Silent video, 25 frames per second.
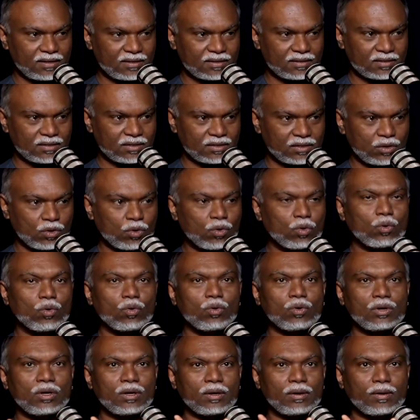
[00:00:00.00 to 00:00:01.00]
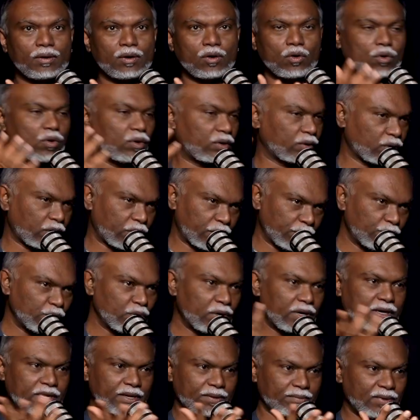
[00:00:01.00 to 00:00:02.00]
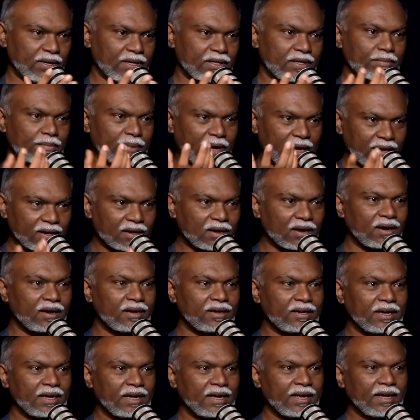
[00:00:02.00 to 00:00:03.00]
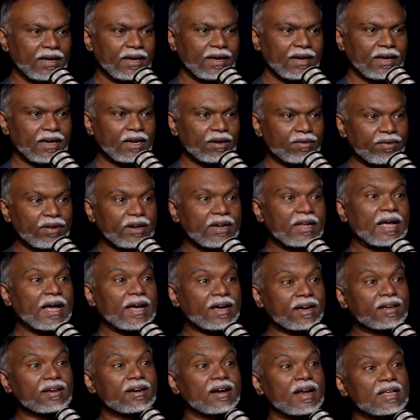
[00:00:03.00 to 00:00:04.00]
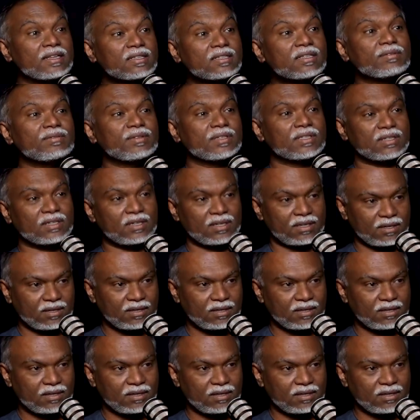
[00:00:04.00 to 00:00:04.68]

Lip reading: So the whole cumulatively, the mankind in a very aggressive state,